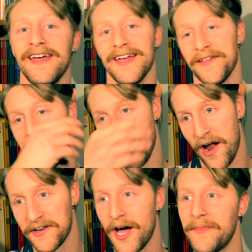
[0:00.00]
in the
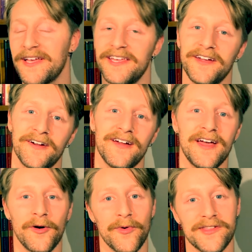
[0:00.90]
oncoming year,
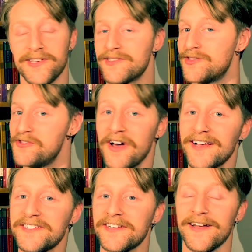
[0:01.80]
which is
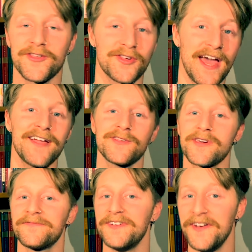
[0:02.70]
just a change
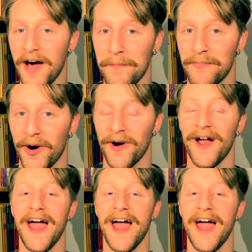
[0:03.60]
of number.